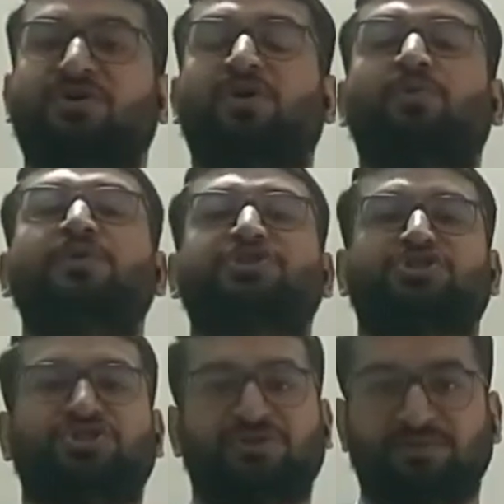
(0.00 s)
on
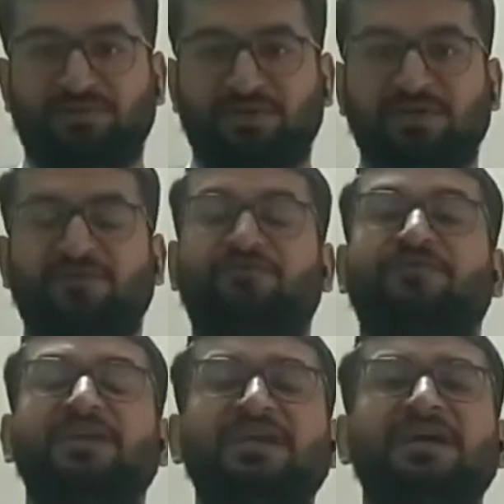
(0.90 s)
which
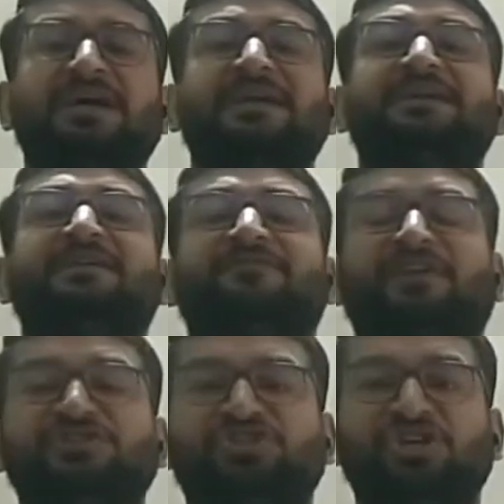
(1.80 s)
we
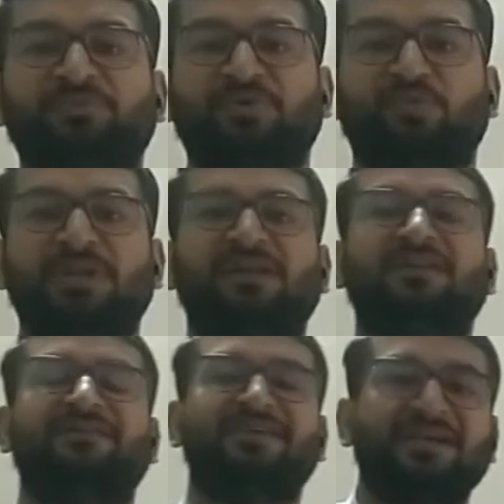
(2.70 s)
differentiate between a
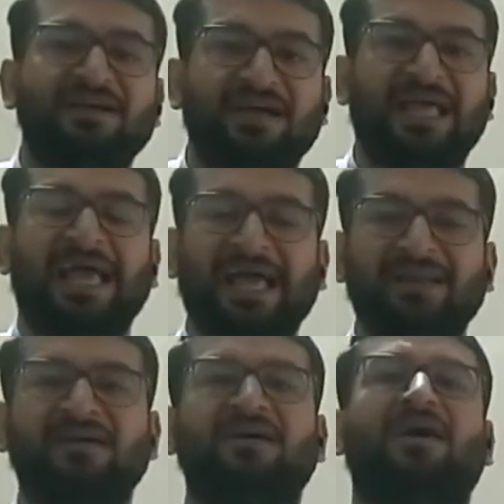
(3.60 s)
living
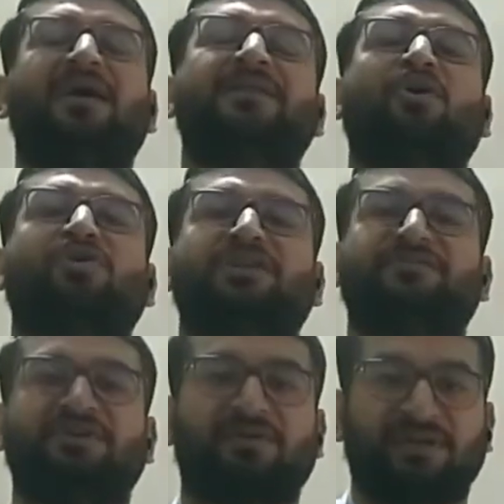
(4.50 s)
and a non-living